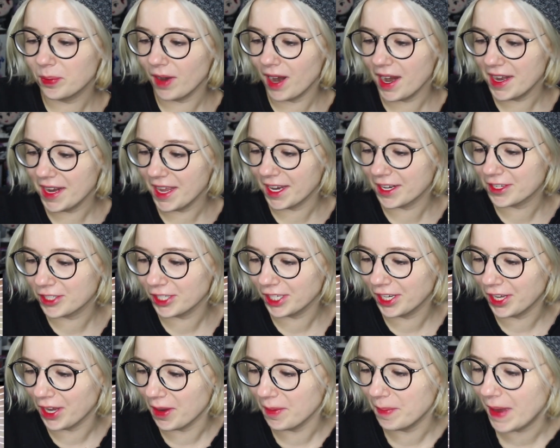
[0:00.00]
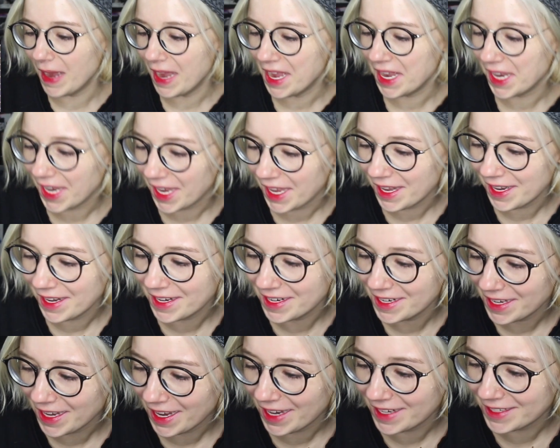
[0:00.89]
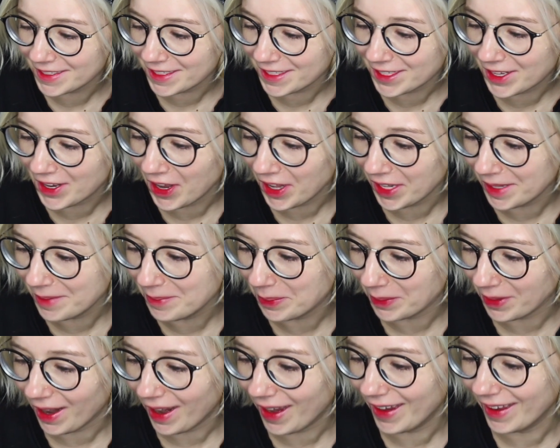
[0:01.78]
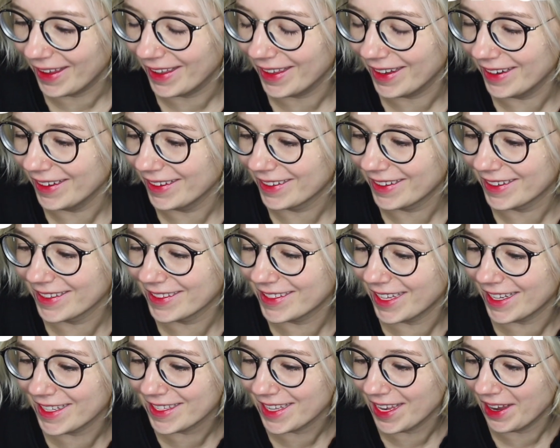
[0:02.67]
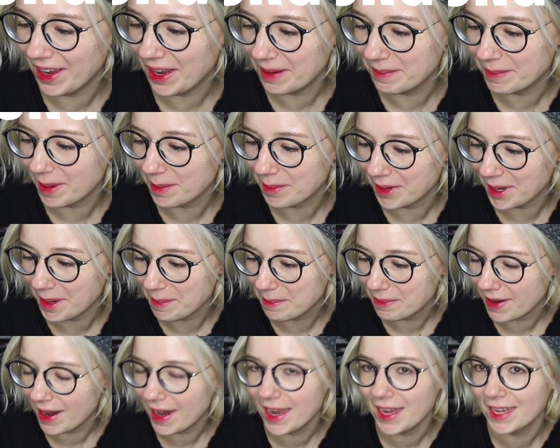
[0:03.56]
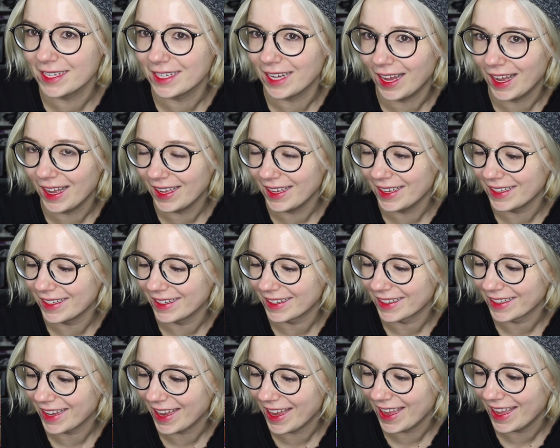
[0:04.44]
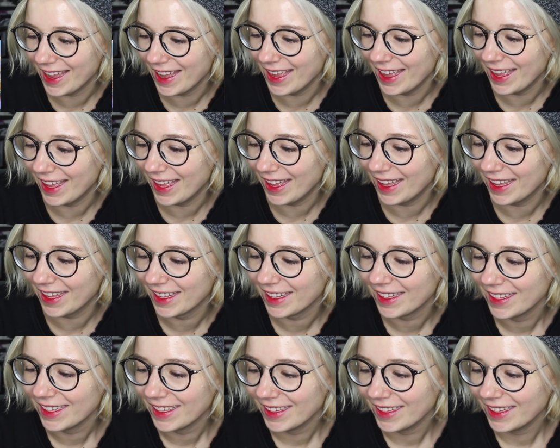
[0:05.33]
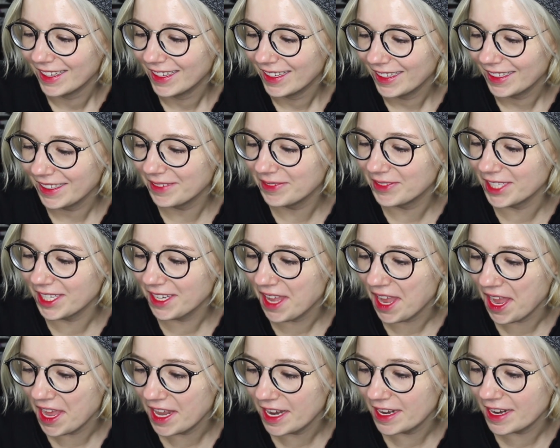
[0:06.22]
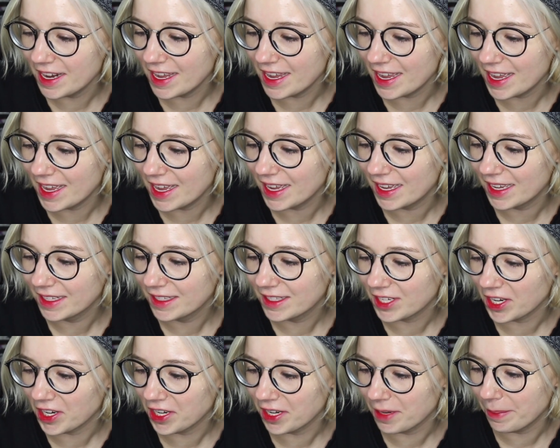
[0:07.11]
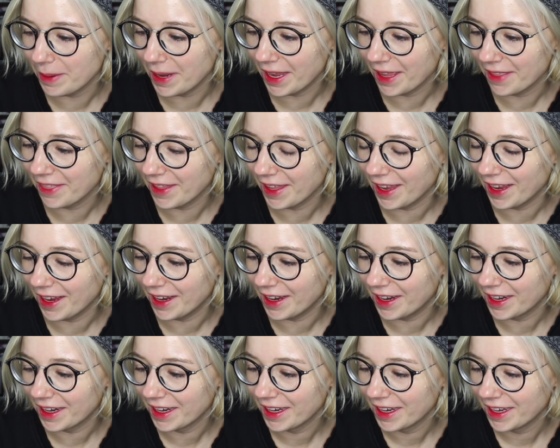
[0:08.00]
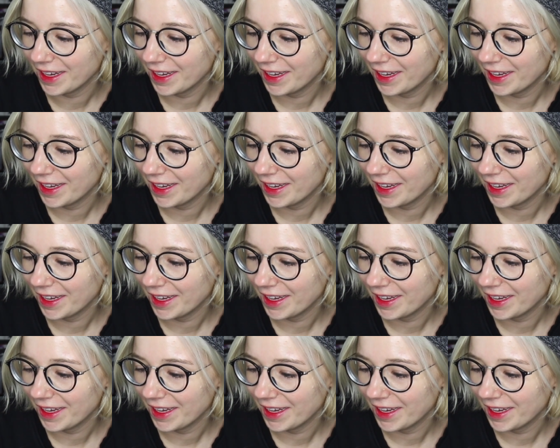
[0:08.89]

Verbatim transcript: Brian actually go by again? I just call him Brian, because that's how I remember him. Brian Kang, yeah. Lived in Canada, started a band there.